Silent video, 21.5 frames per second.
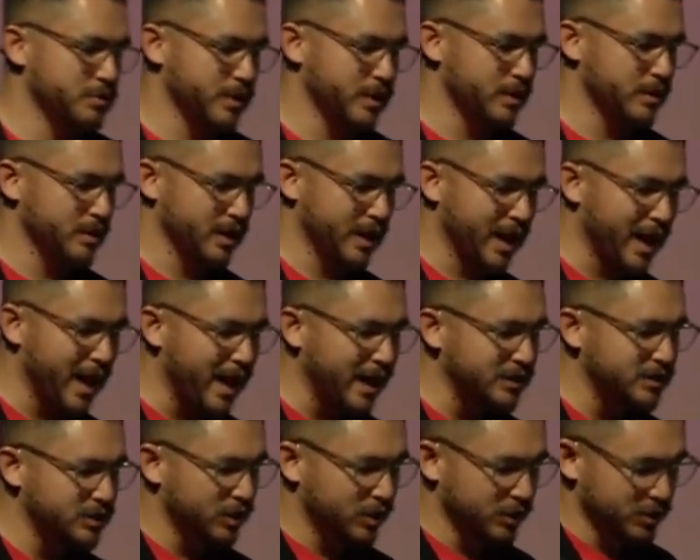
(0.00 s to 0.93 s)
Peter to
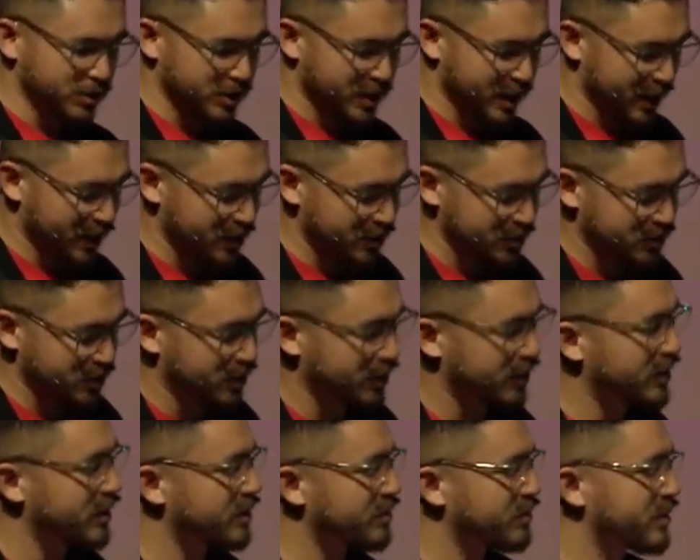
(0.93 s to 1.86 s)
cast all your cares
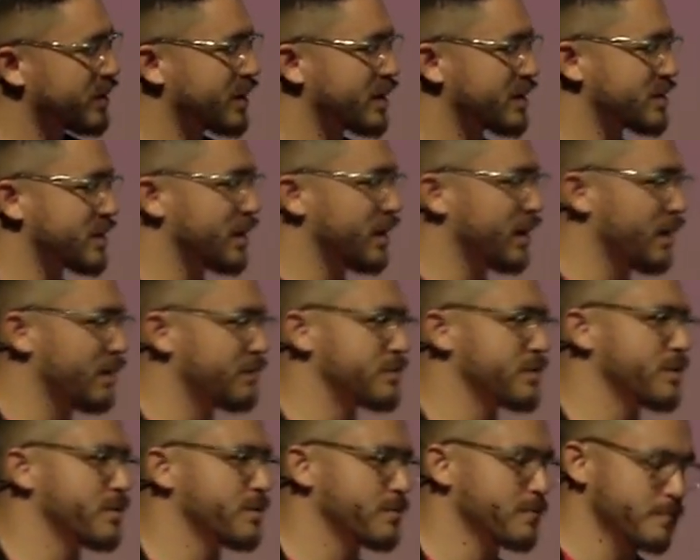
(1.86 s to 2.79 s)
on Him because He
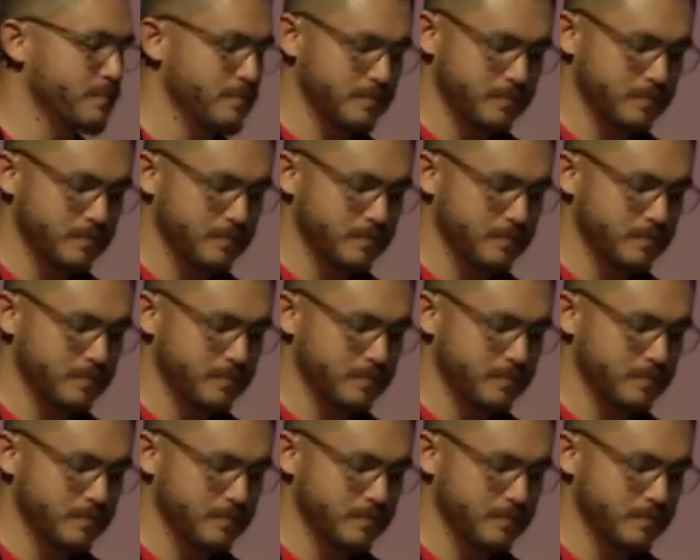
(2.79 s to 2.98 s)
loves you.